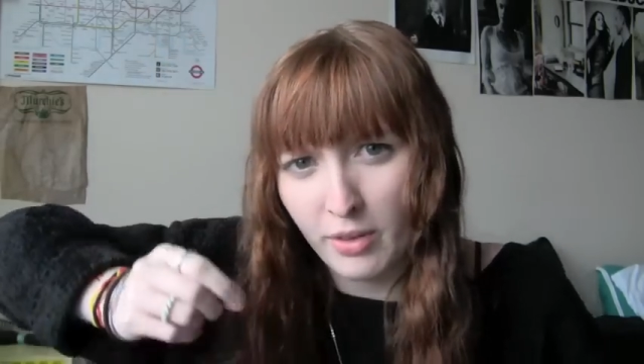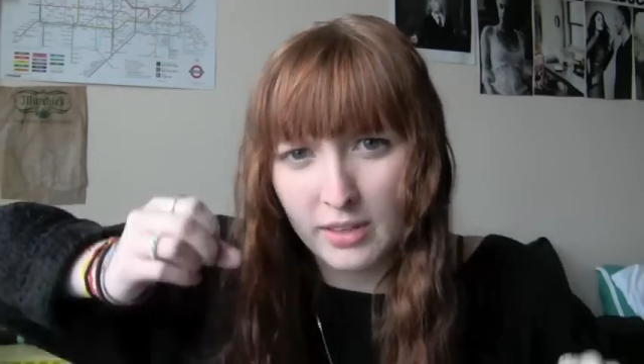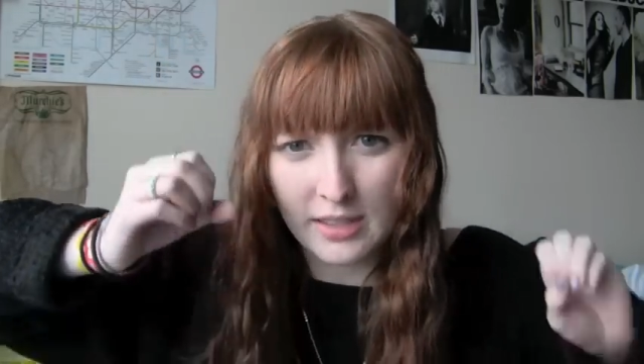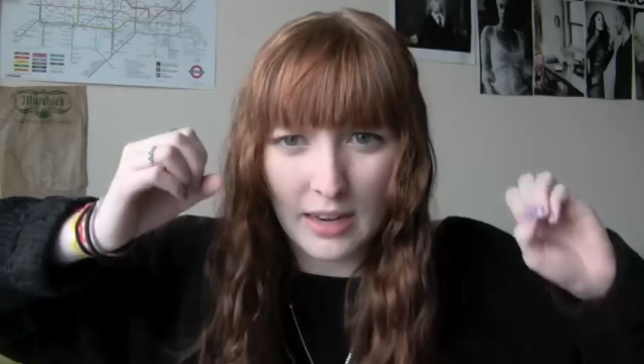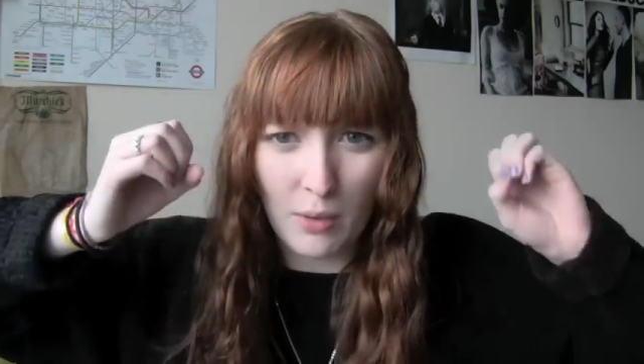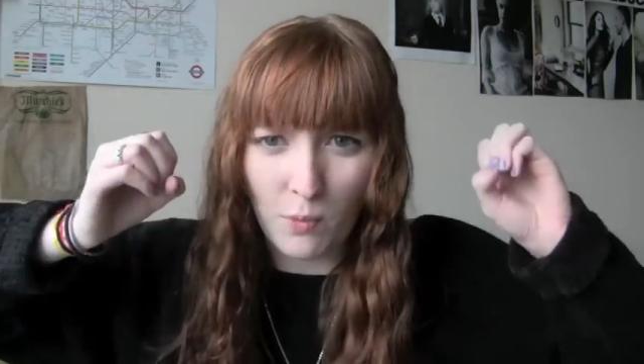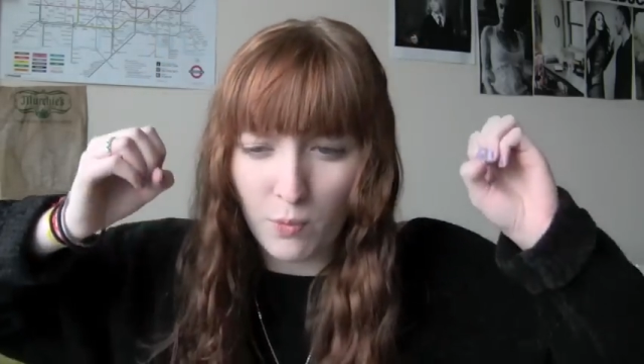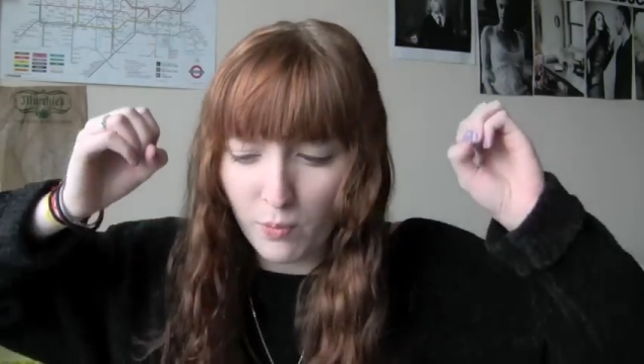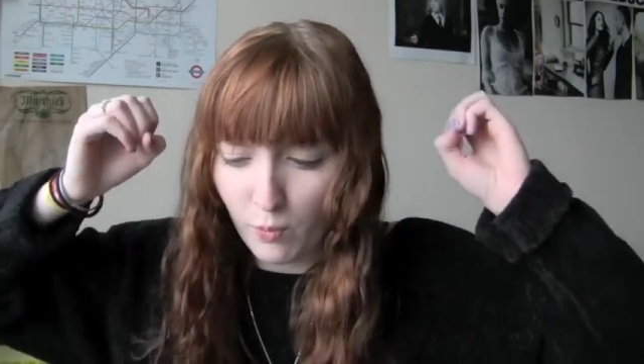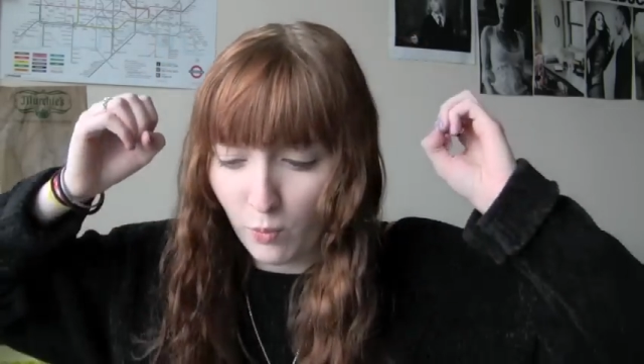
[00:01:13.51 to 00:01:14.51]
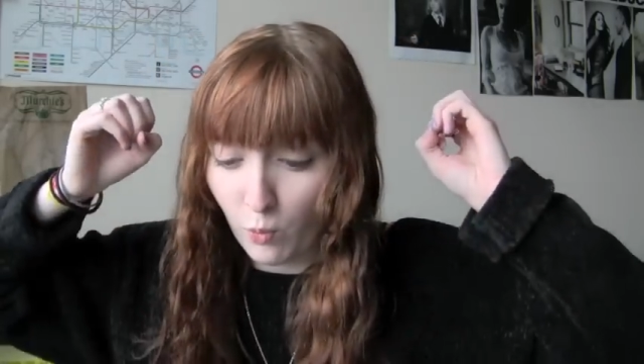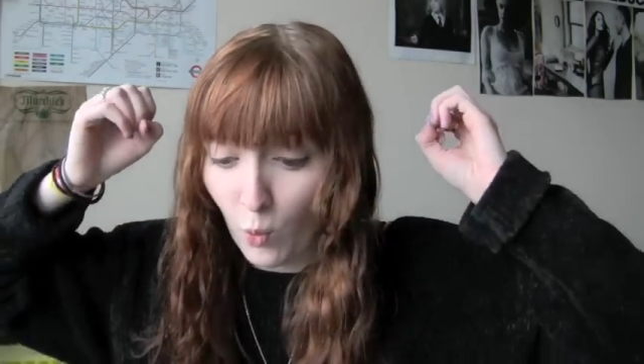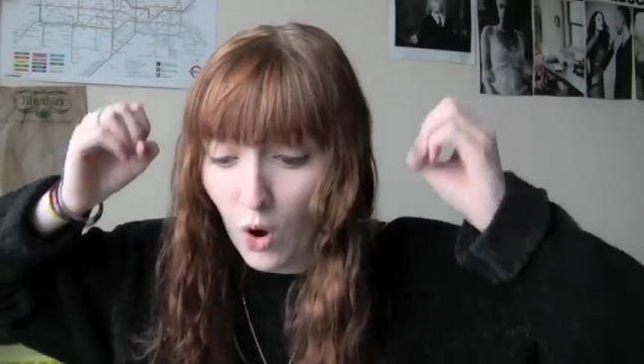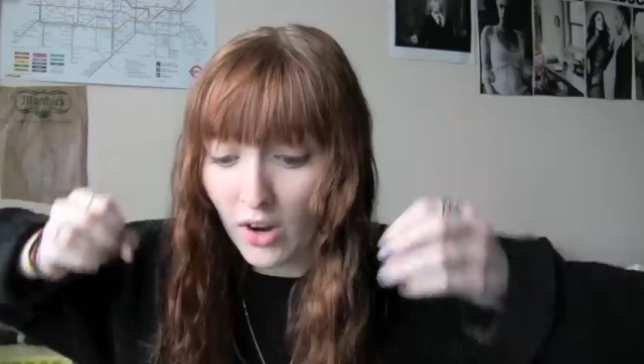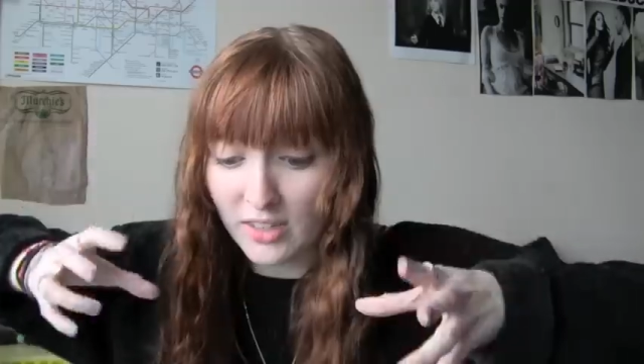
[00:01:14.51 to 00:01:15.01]
Things that I
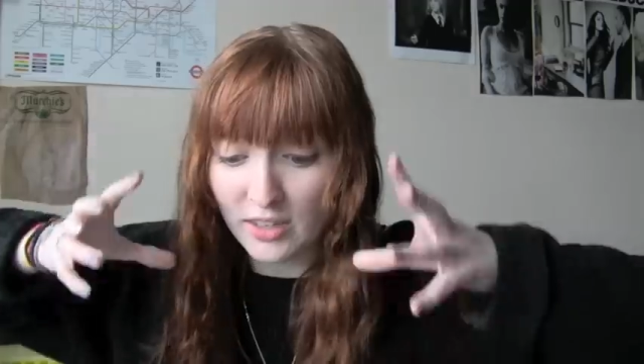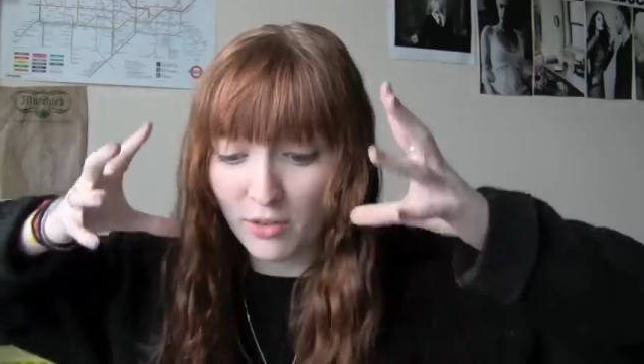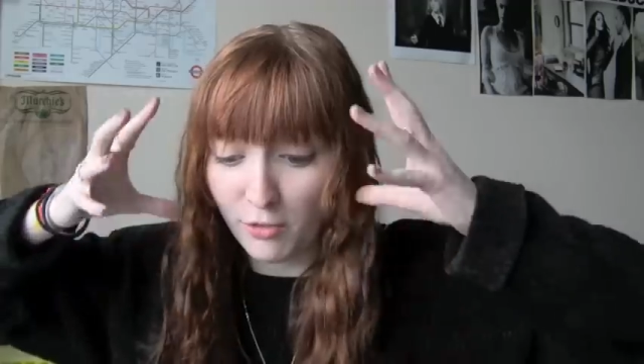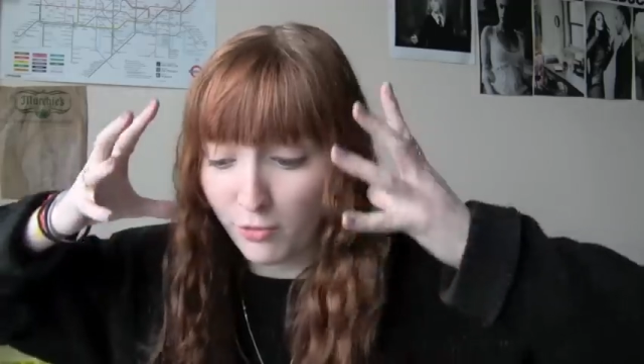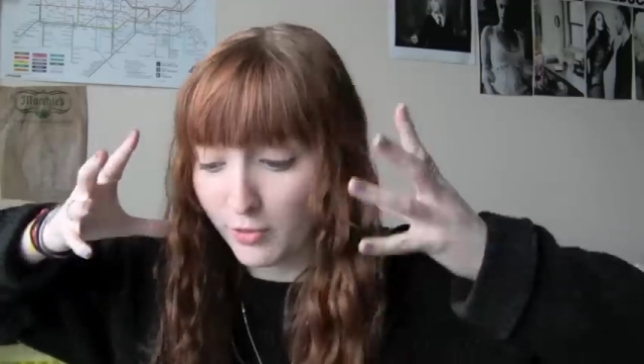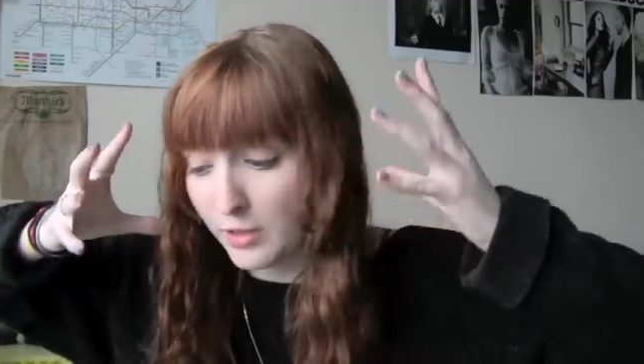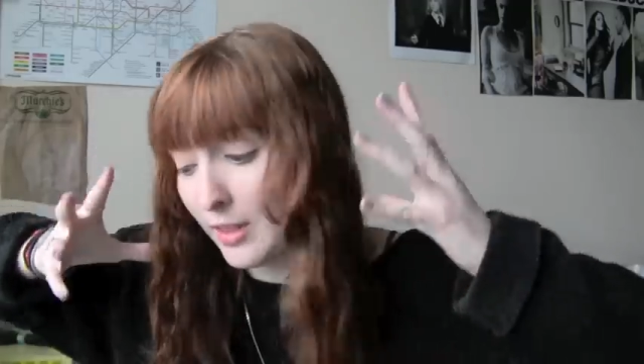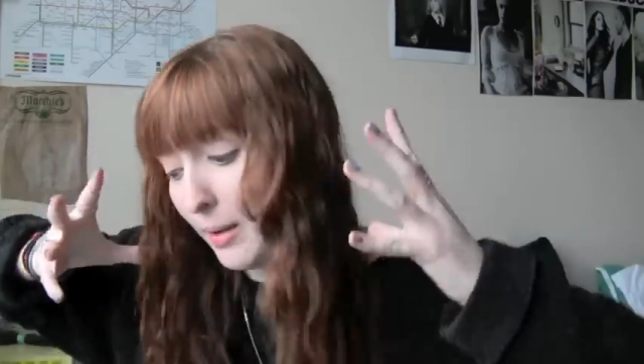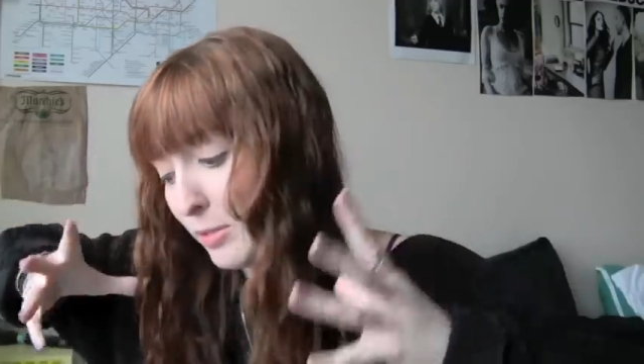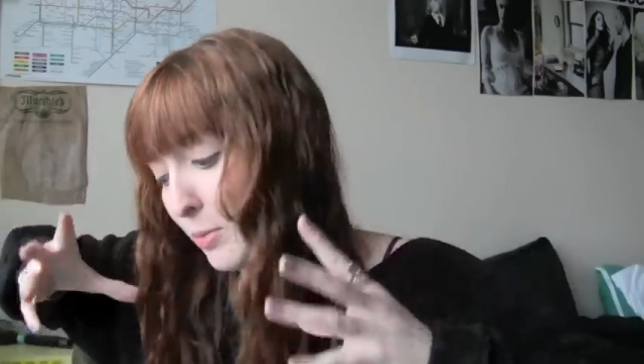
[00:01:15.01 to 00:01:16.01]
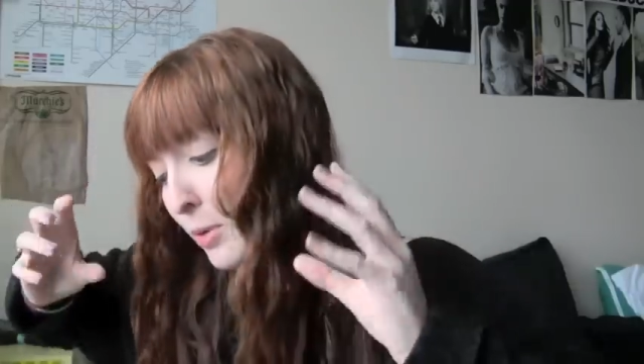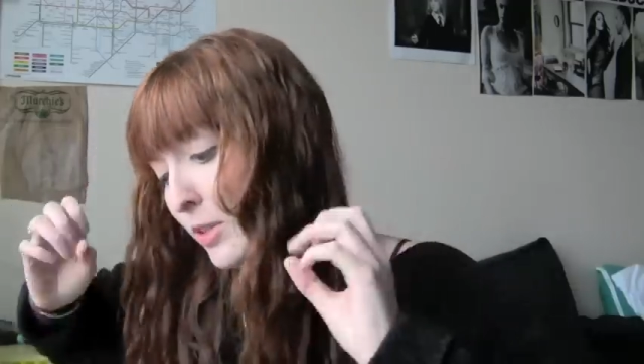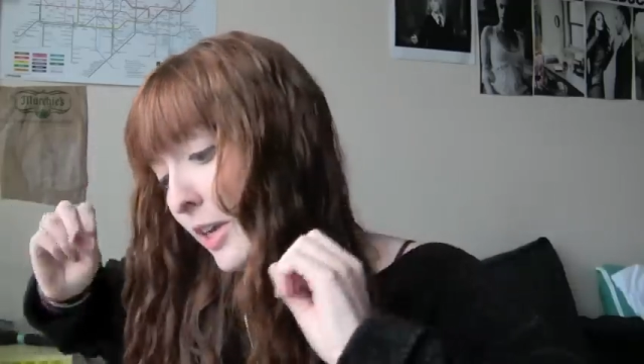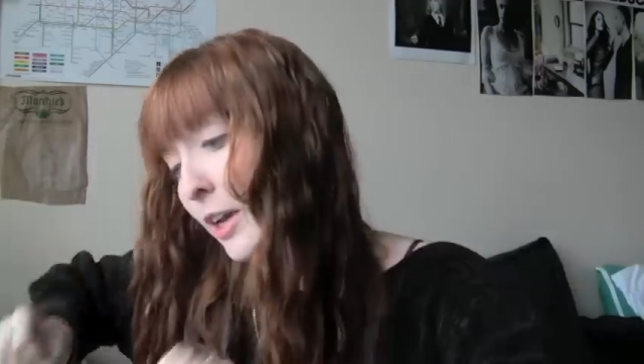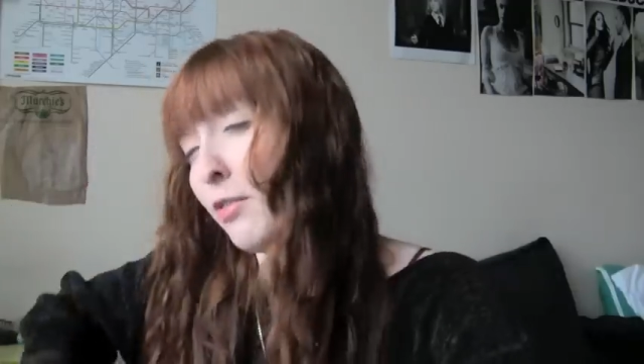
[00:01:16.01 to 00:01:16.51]
want them to
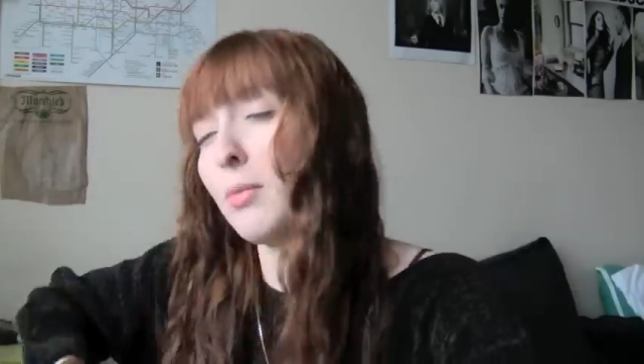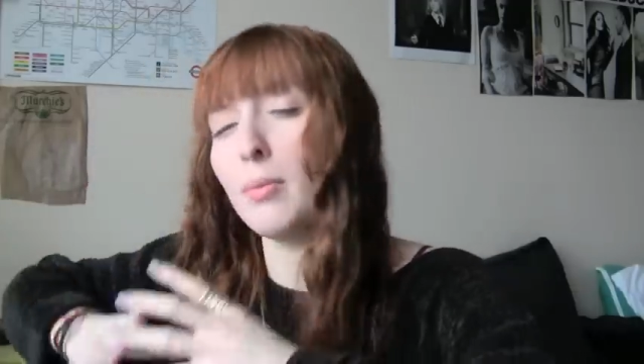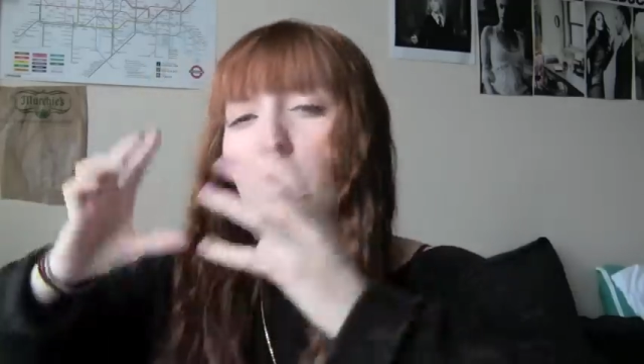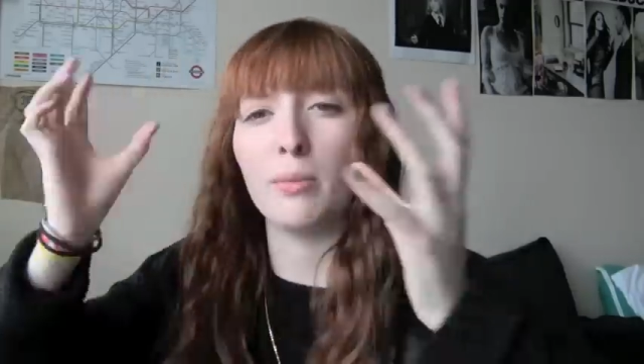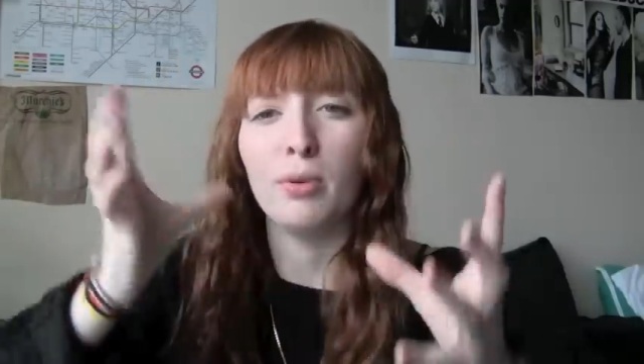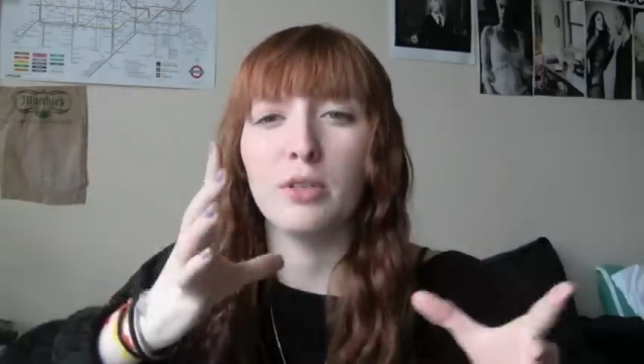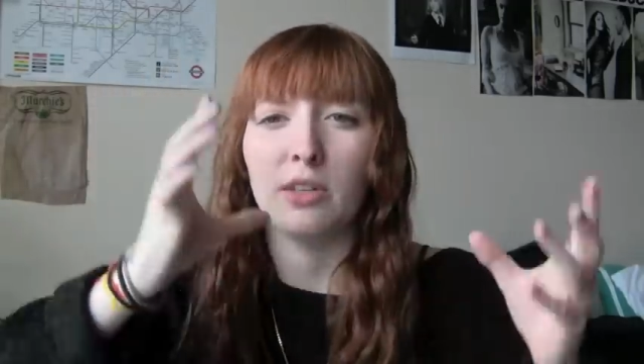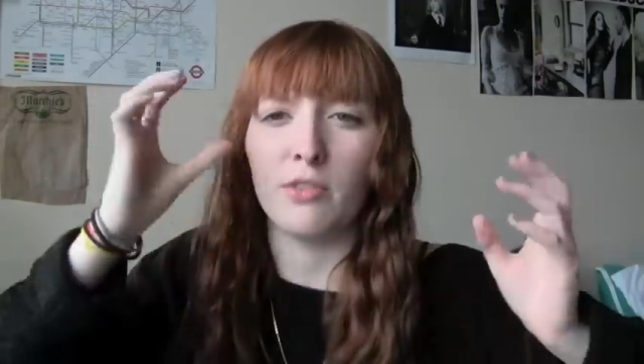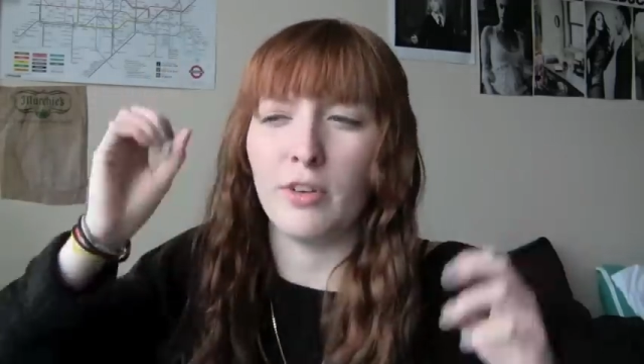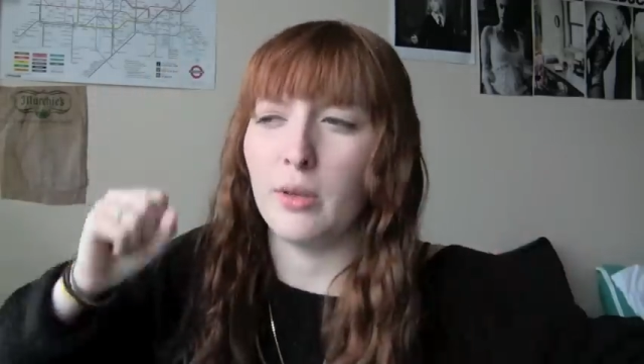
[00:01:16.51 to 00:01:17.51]
take from the book and put into the